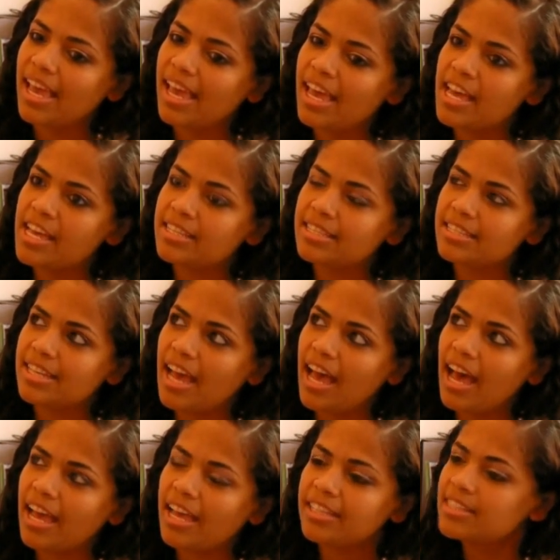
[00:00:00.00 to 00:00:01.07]
And
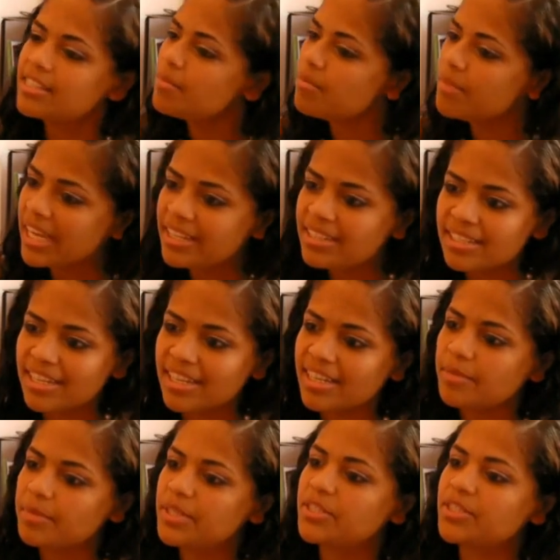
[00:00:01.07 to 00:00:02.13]
it's
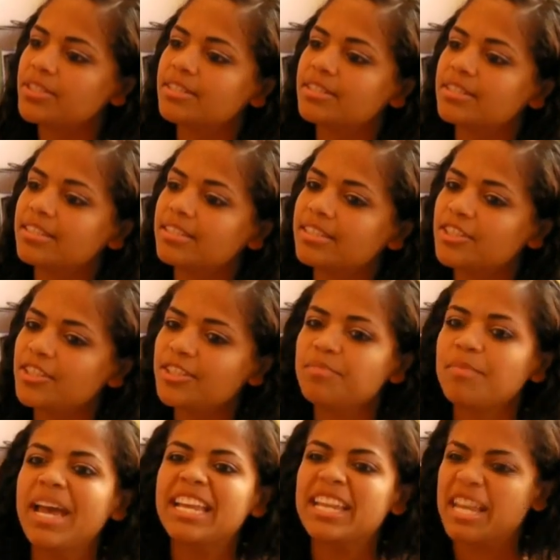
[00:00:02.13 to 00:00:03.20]
amazing. I mean,
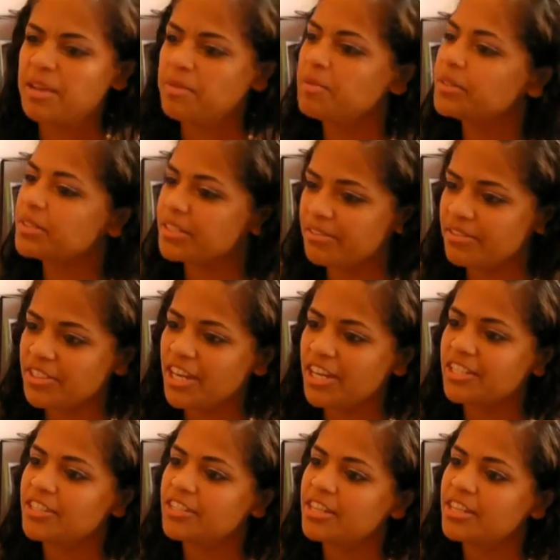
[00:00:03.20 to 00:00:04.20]
just my neighbors have changed.